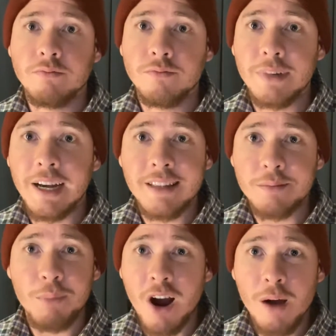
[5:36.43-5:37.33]
we got the
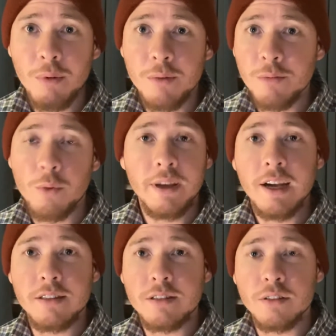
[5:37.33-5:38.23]
problem, we got
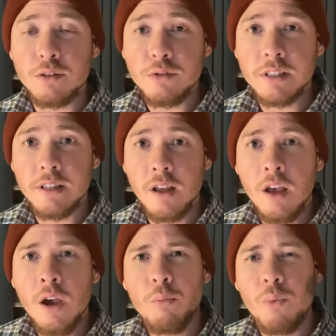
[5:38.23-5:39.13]
the solution,
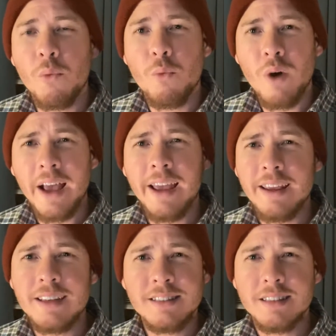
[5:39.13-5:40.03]
but why
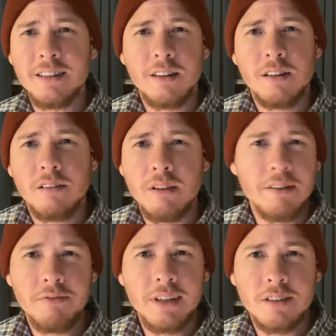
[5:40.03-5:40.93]
isn't it
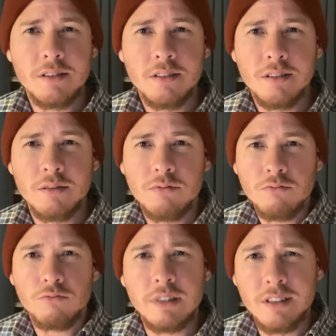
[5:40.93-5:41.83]
fixed?
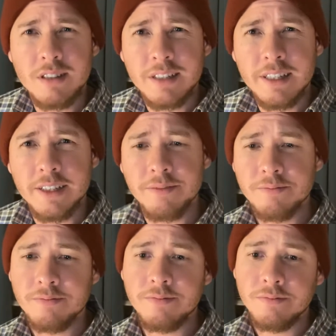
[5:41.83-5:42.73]
It's still here.
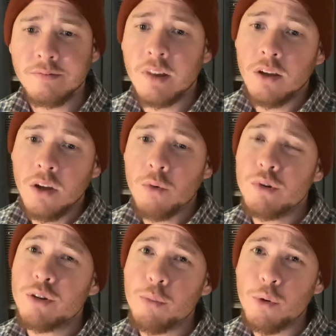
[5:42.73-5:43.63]
Well,
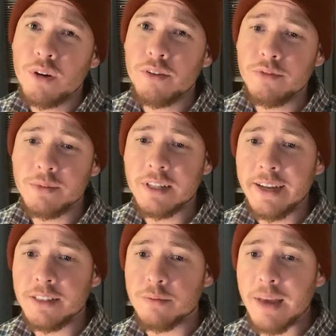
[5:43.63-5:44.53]
a report from
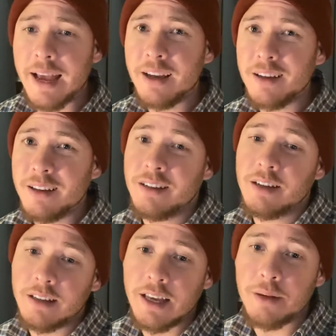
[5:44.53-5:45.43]
Science Mag
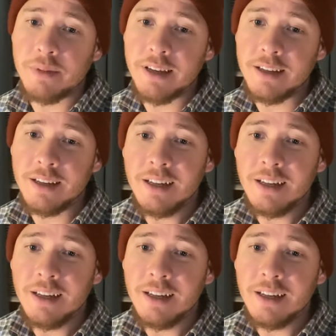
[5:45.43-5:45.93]
claimed that